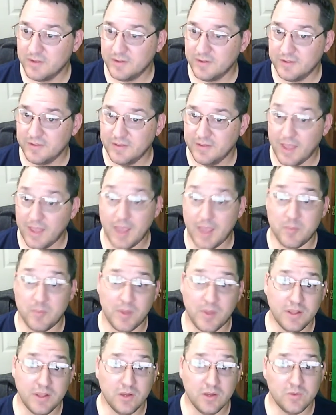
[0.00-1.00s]
Hey,
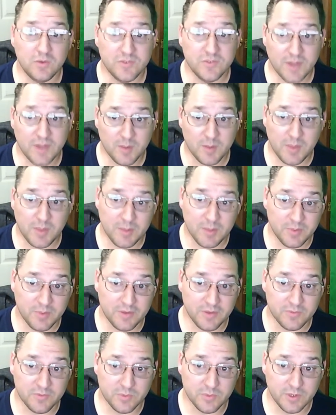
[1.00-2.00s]
Petco is not a bad place
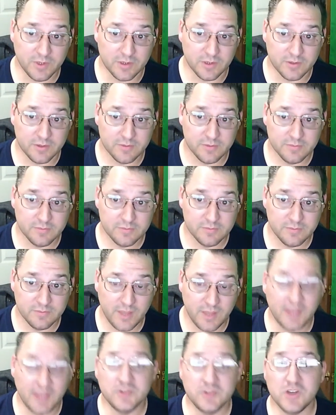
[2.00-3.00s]
to work.
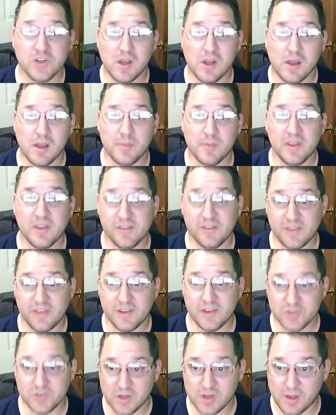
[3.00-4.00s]
A job is a
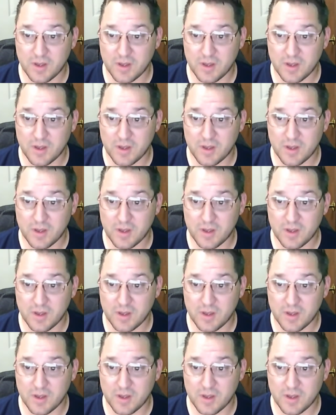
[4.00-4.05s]
job.